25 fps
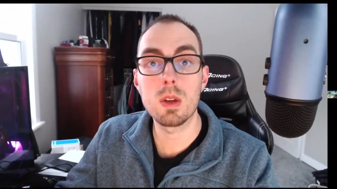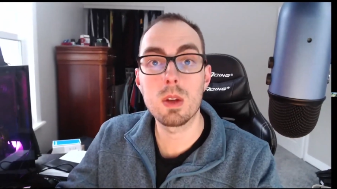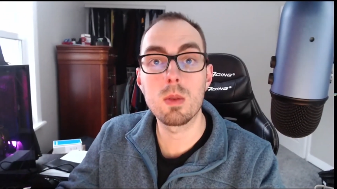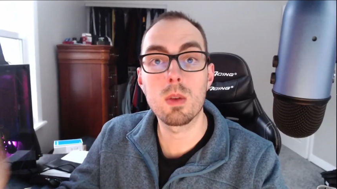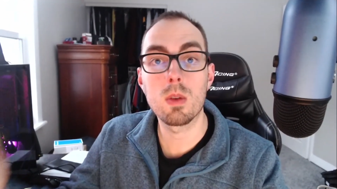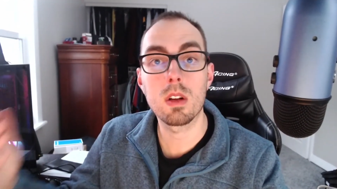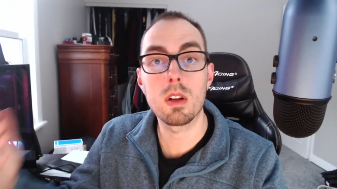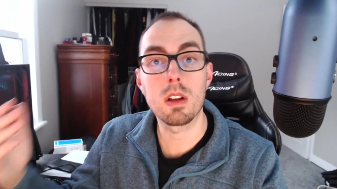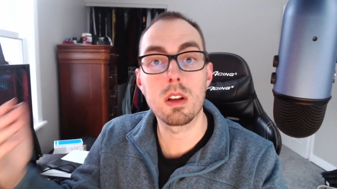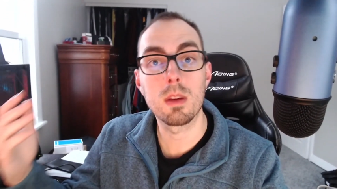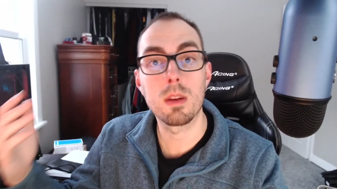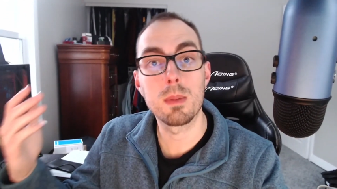week
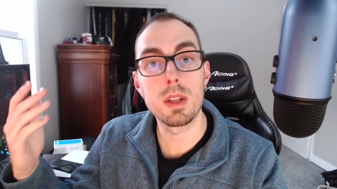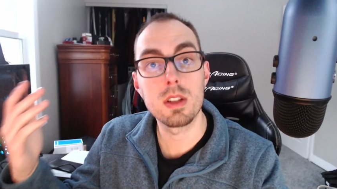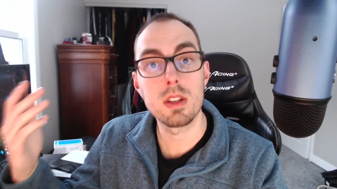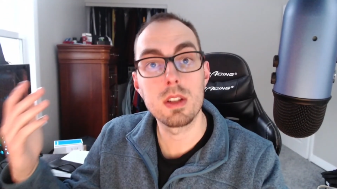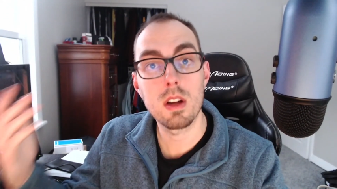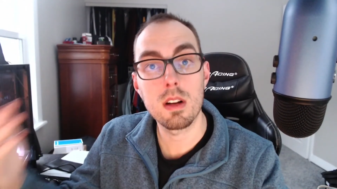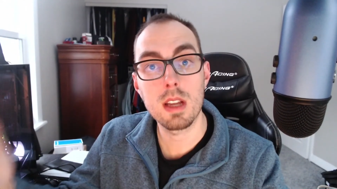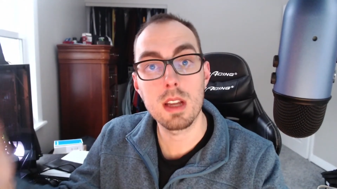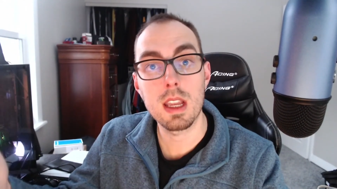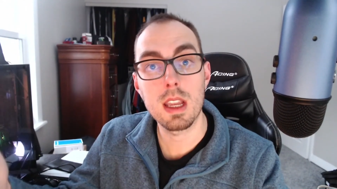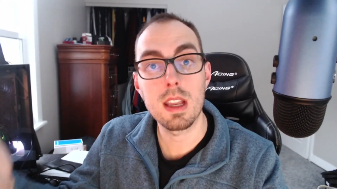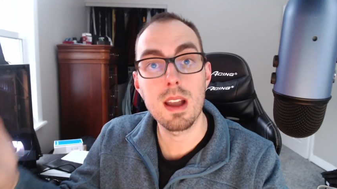we're going to be
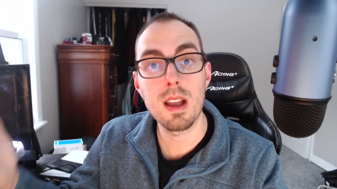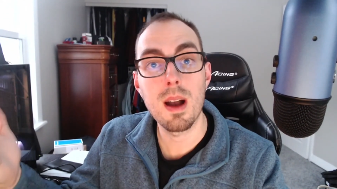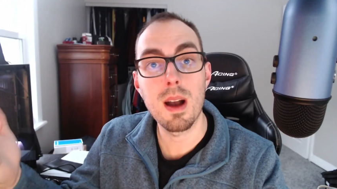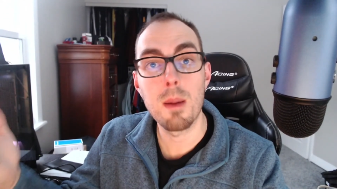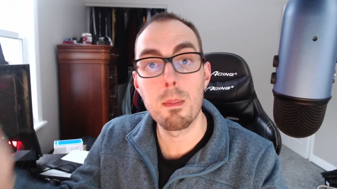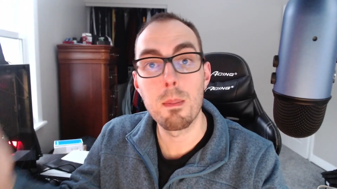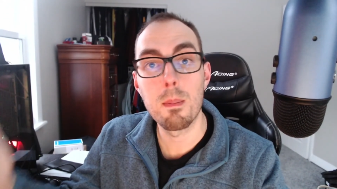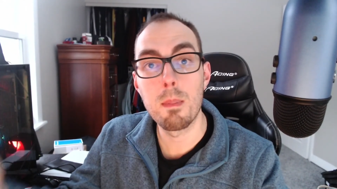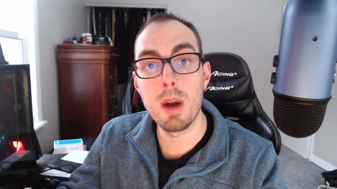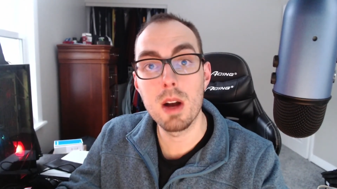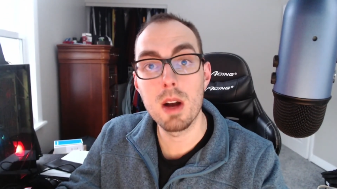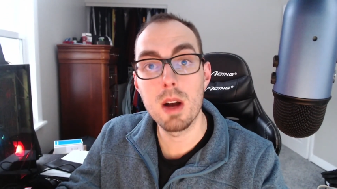talking
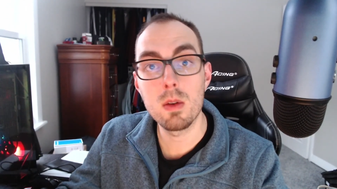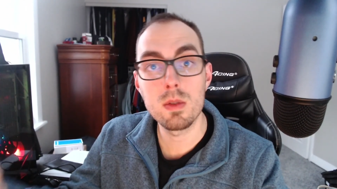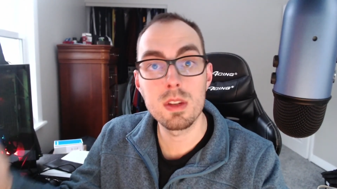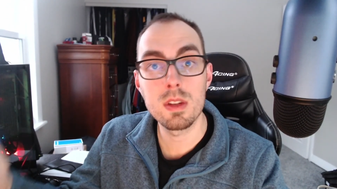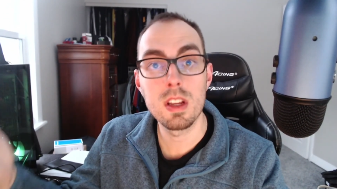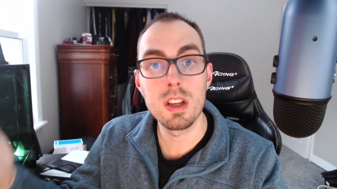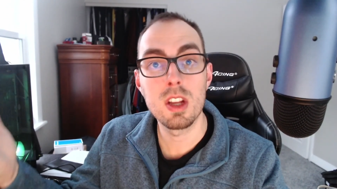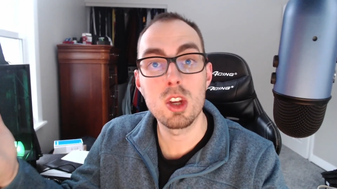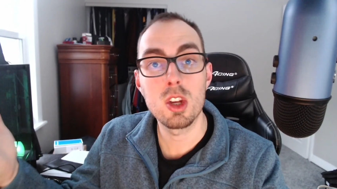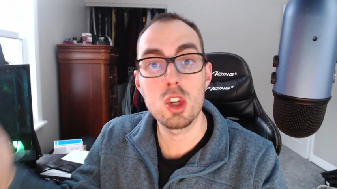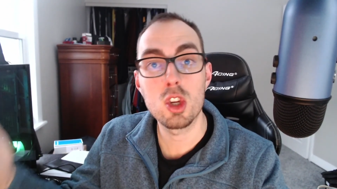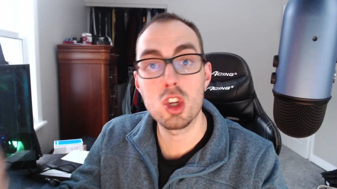
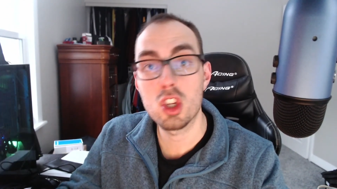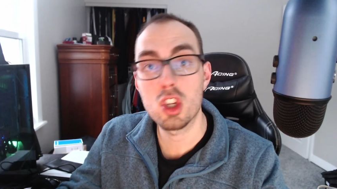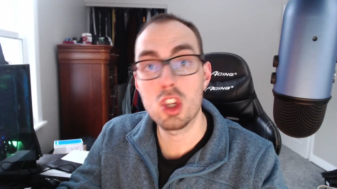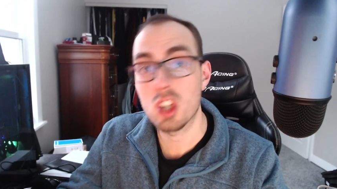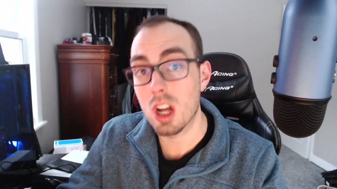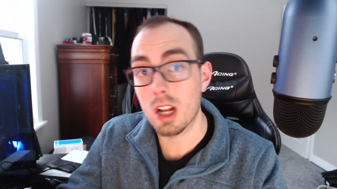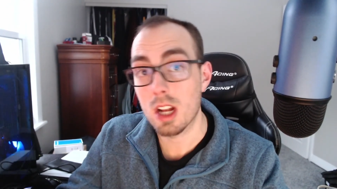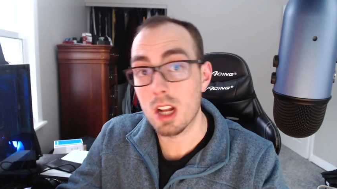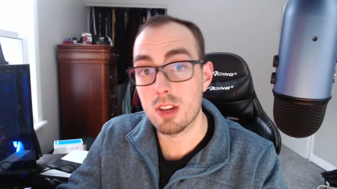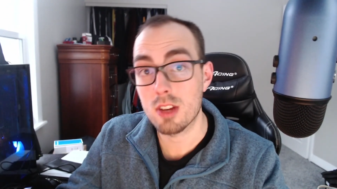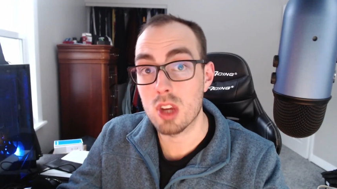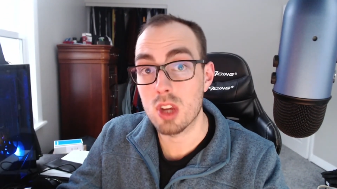about
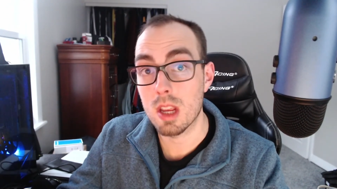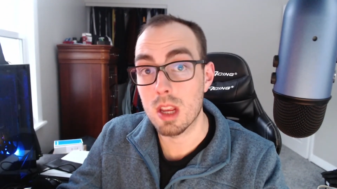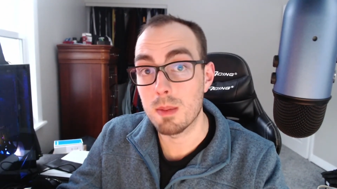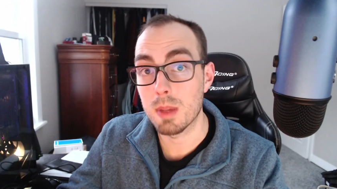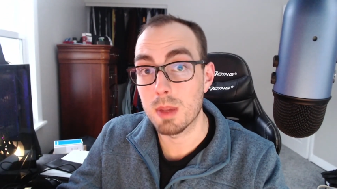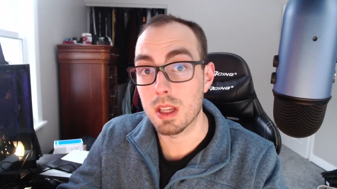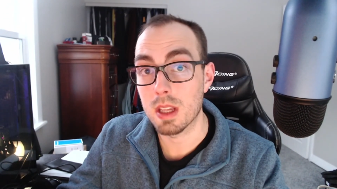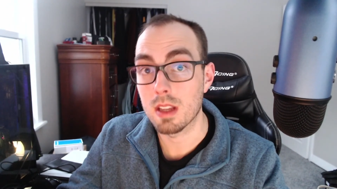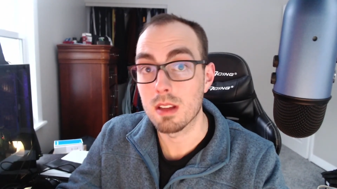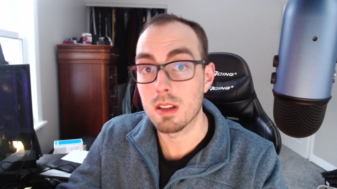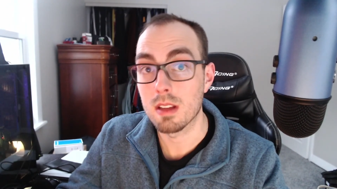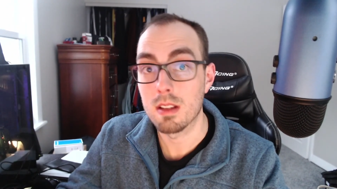shot
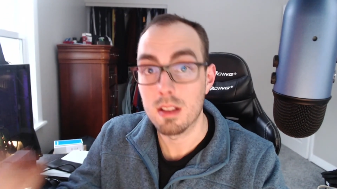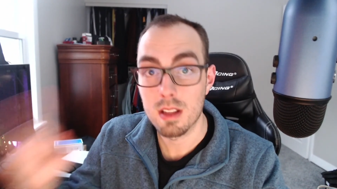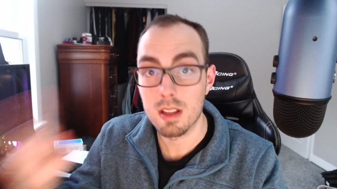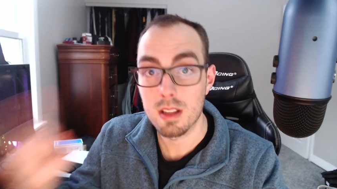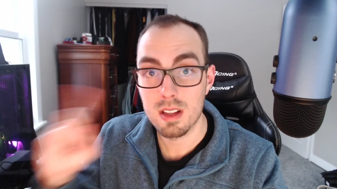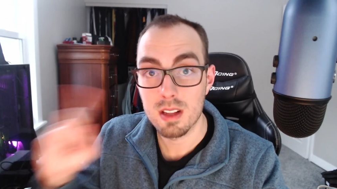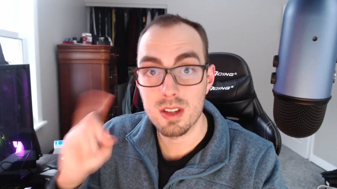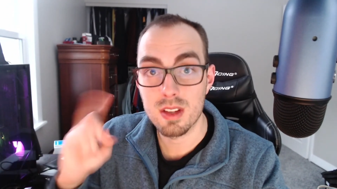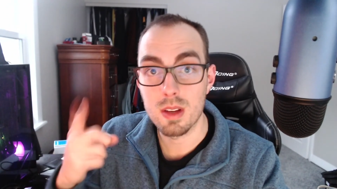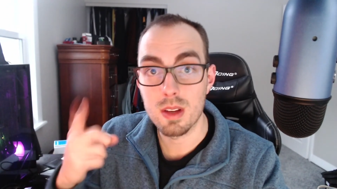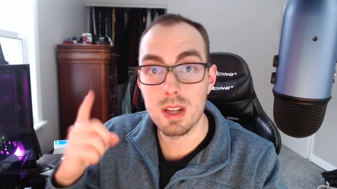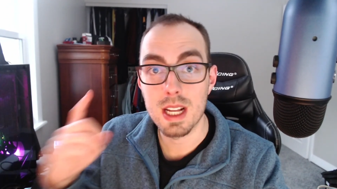shaping.
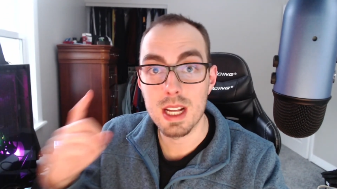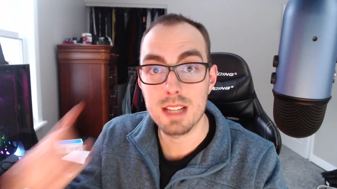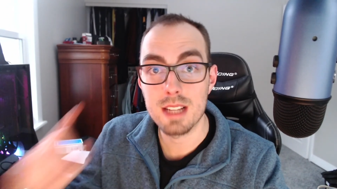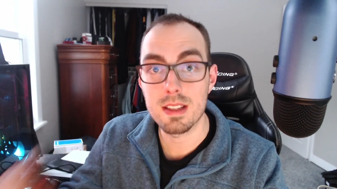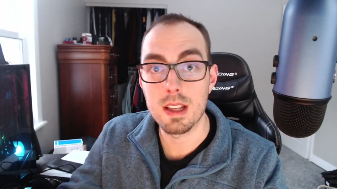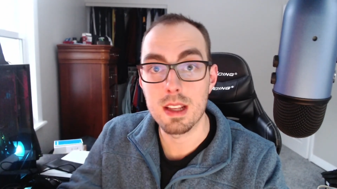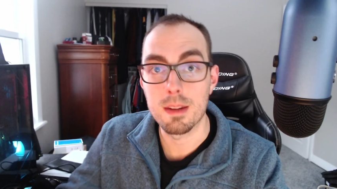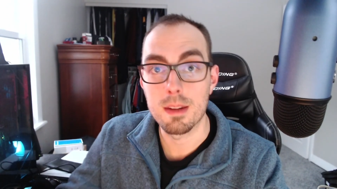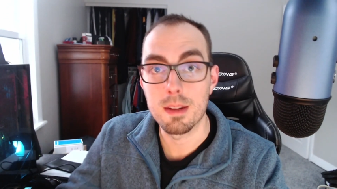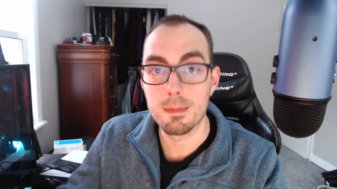See you guys there.